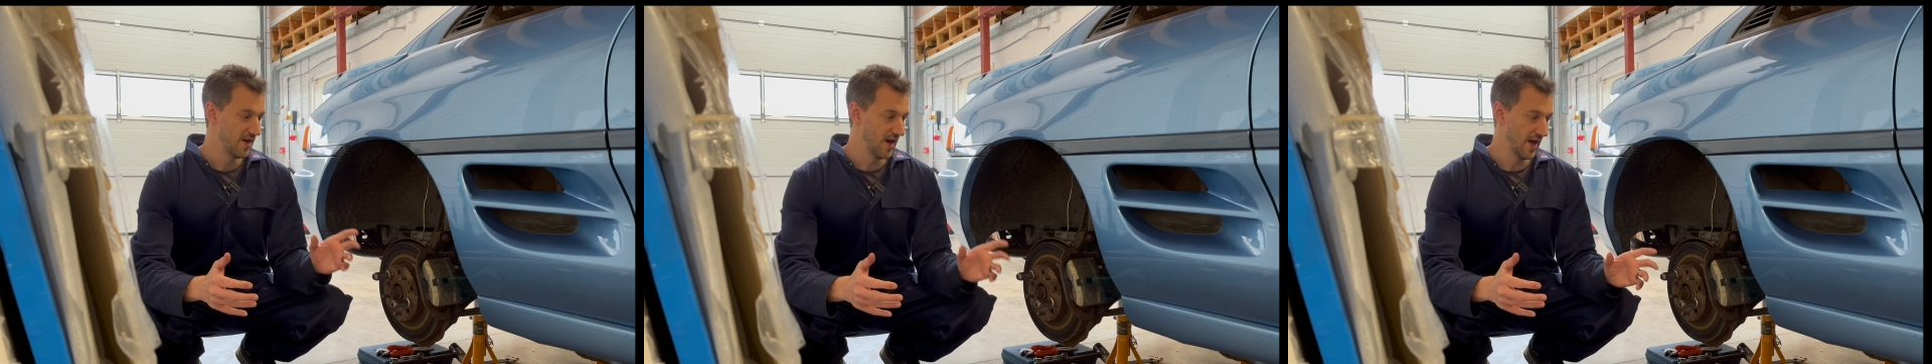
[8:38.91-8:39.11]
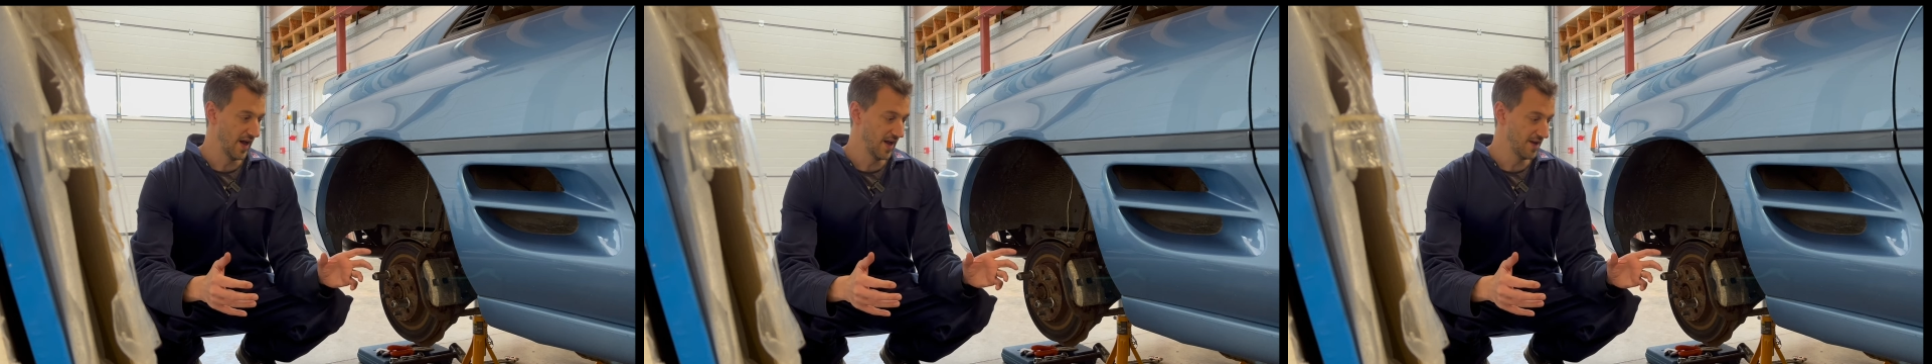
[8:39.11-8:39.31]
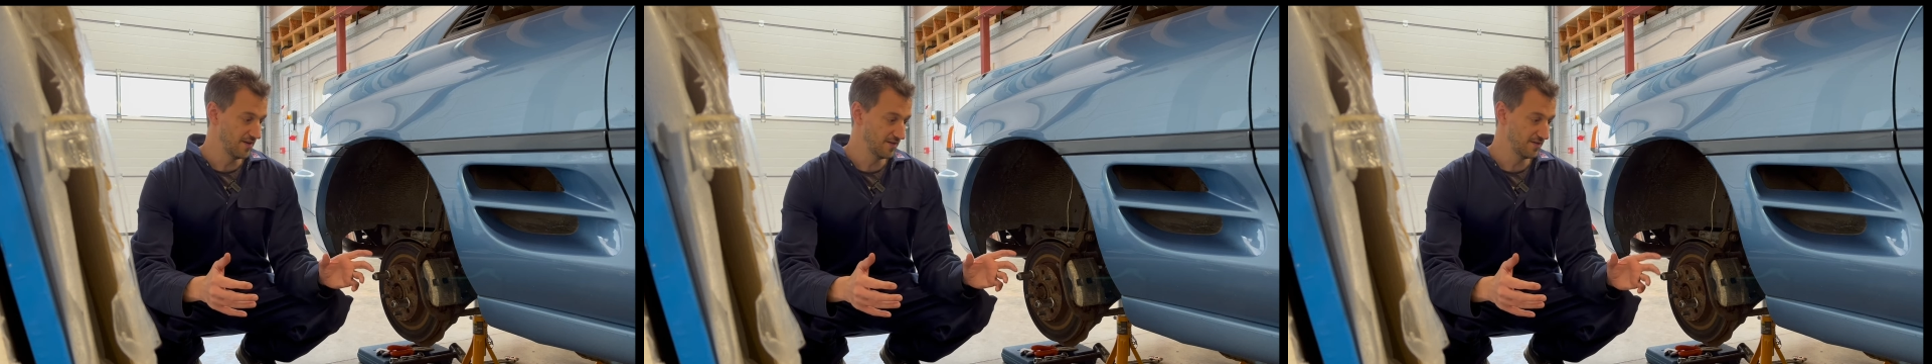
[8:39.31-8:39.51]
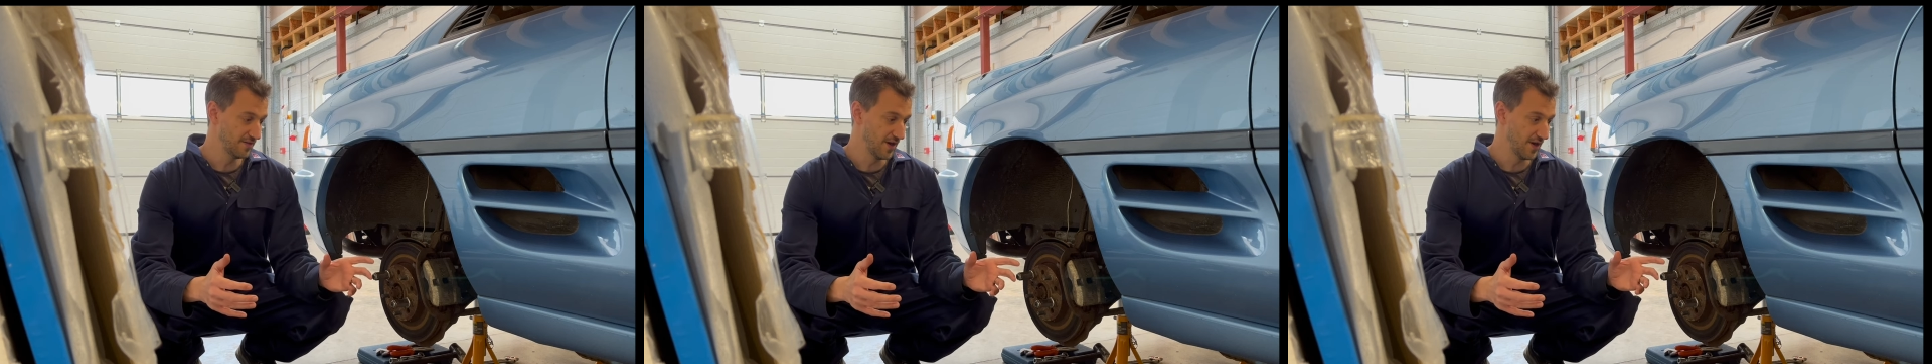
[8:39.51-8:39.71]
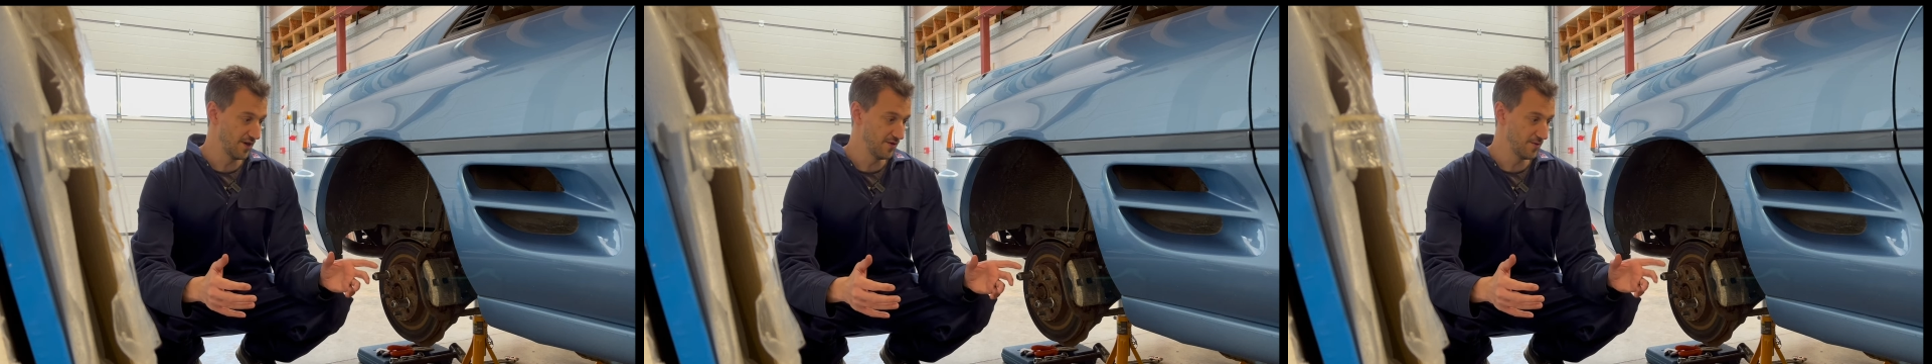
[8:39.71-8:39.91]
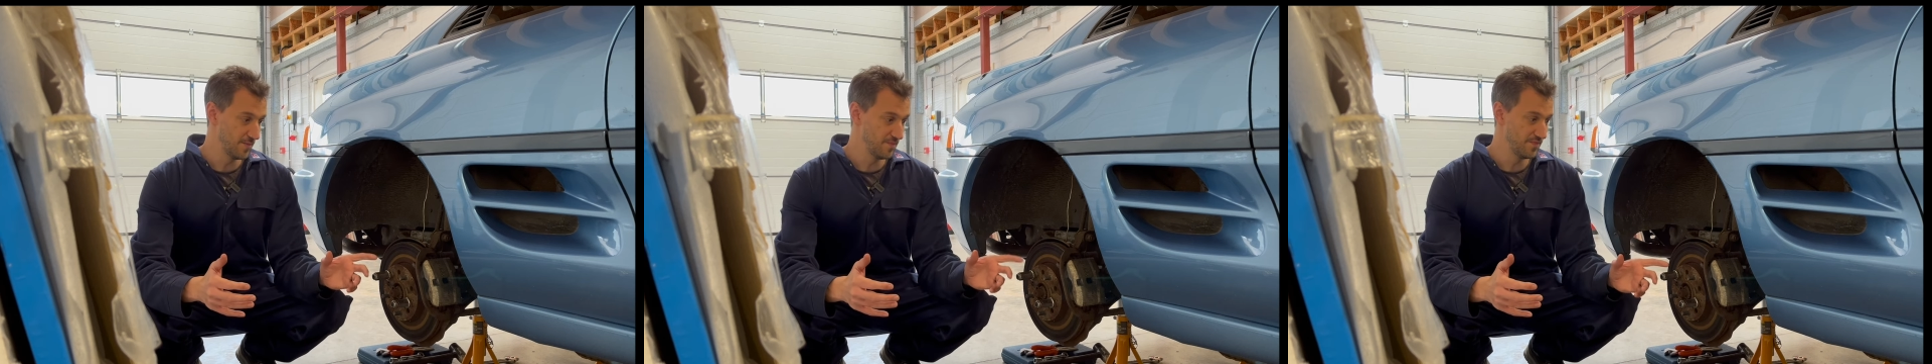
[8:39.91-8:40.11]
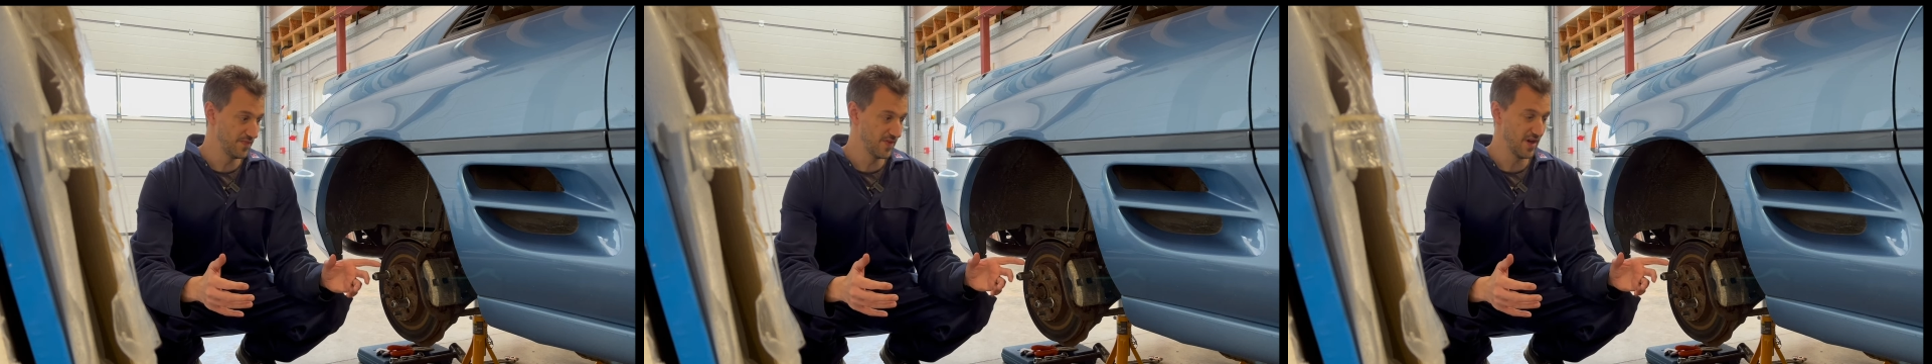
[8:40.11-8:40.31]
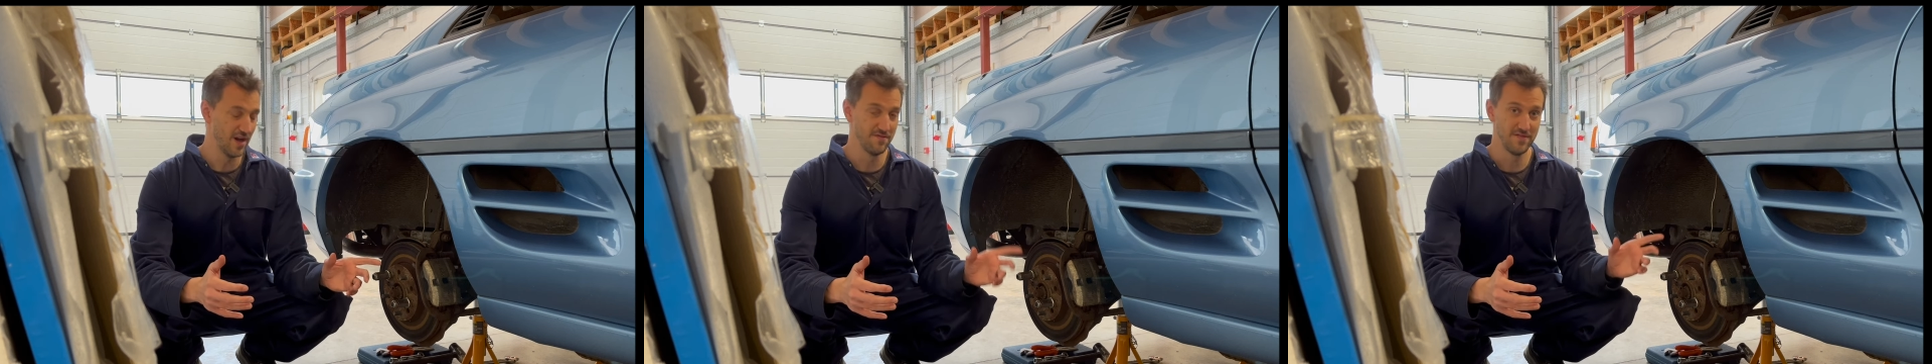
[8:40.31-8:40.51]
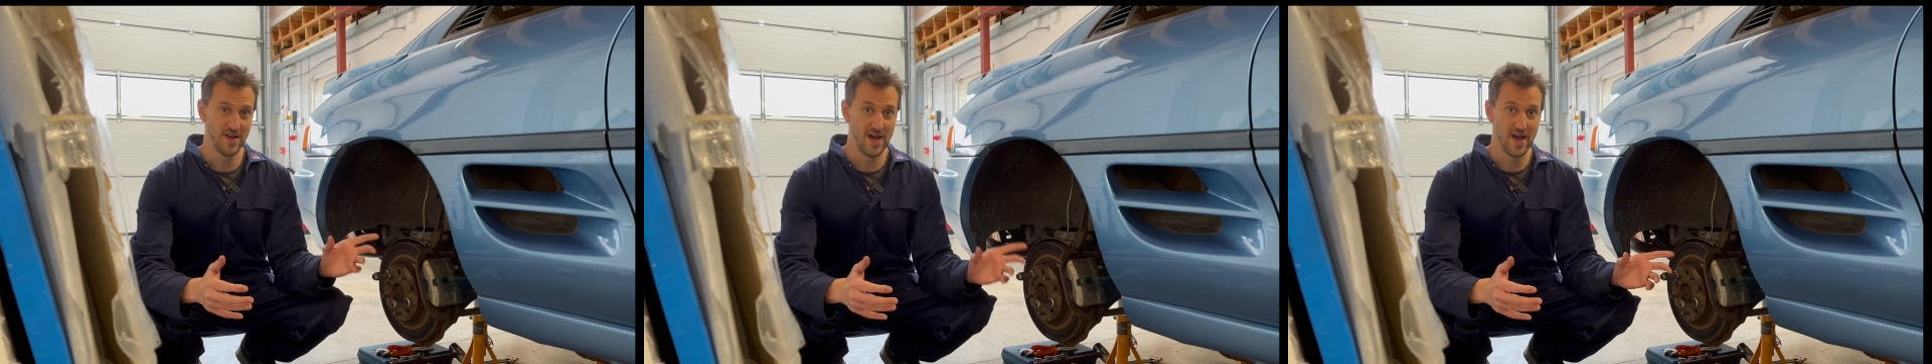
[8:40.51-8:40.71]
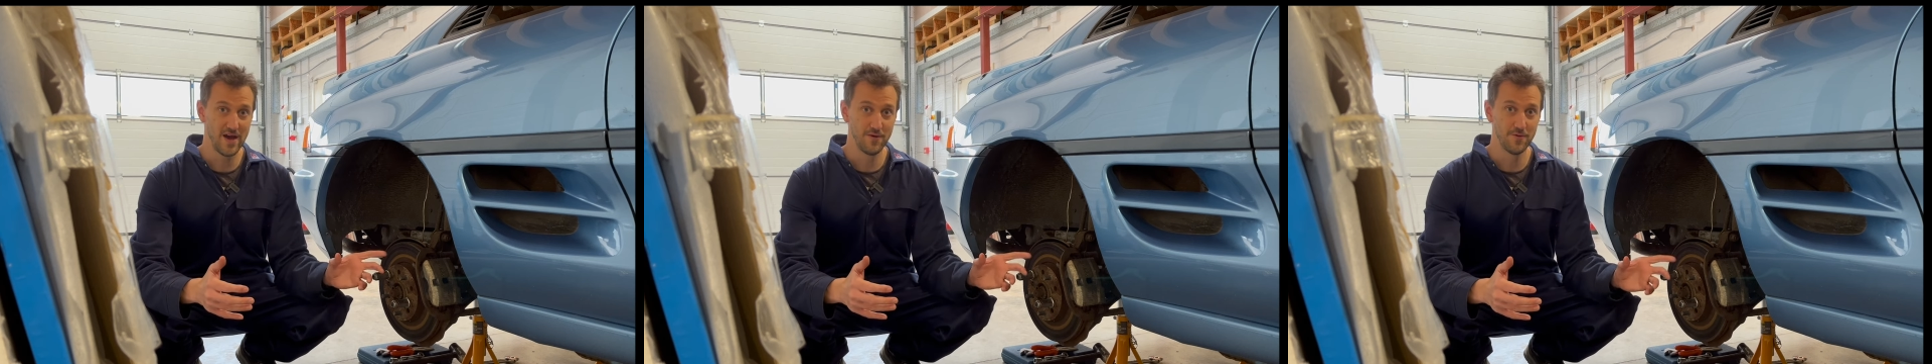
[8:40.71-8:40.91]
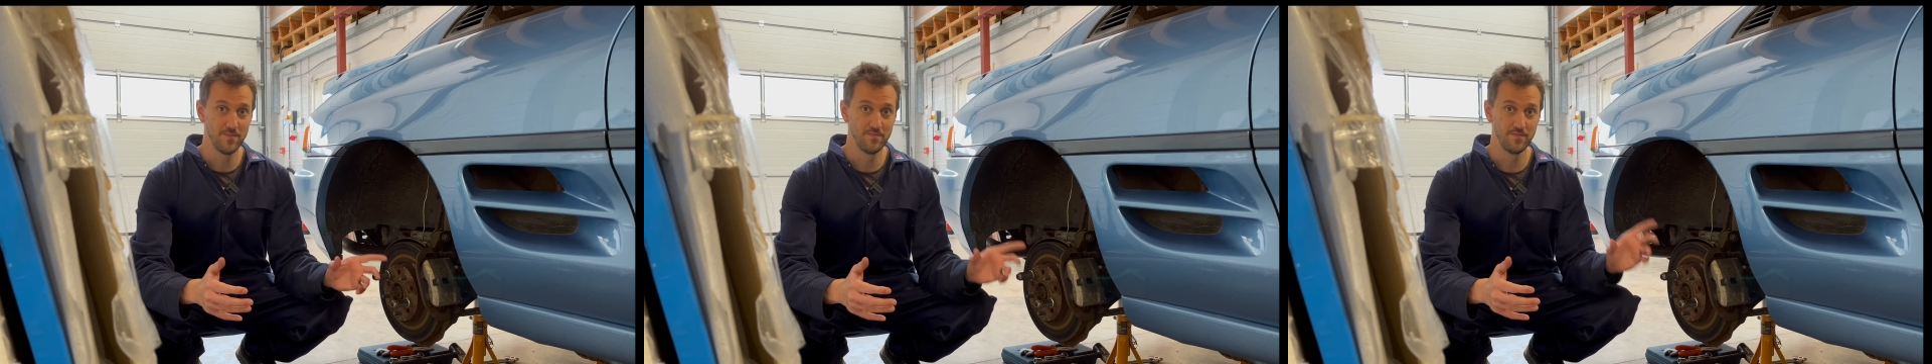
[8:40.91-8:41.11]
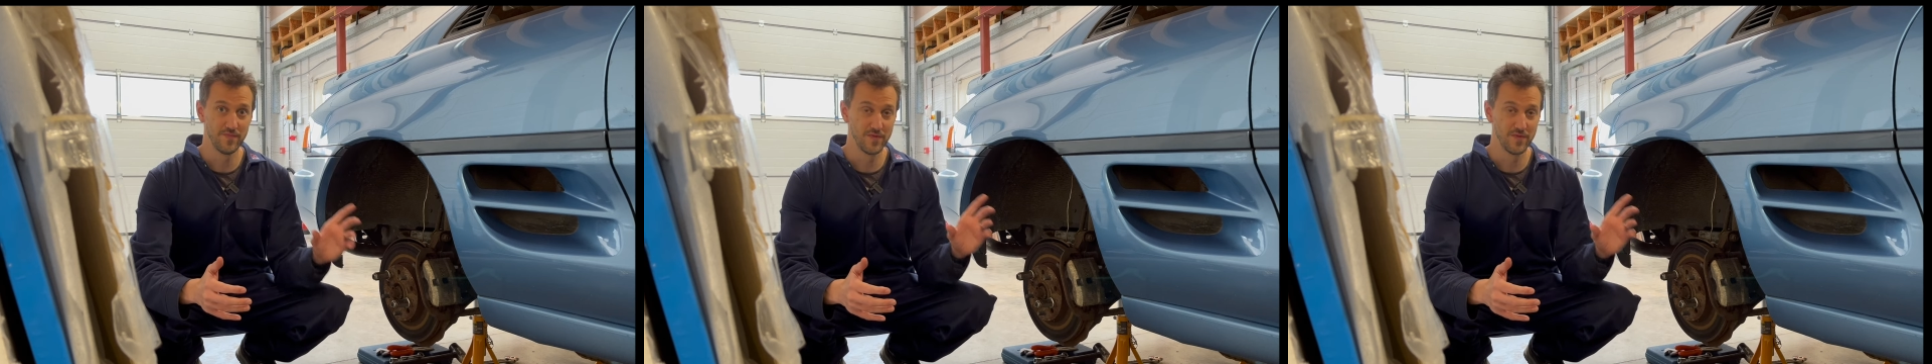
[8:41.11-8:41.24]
And so I've now